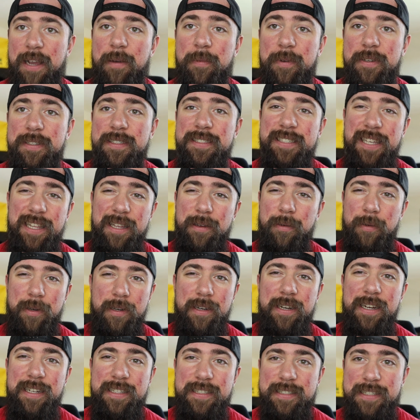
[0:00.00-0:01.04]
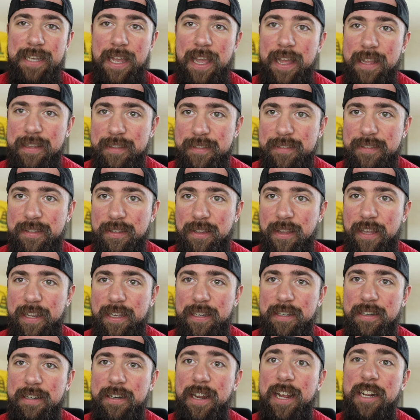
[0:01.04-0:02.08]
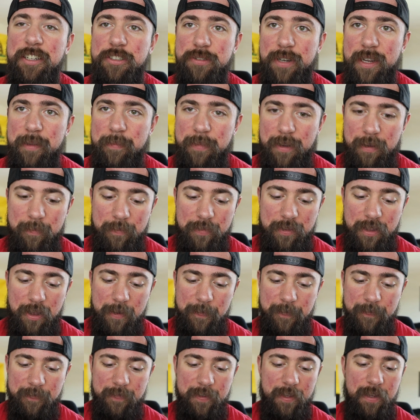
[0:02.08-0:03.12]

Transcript: I wouldn't say they were intense, like a nitrate pump though.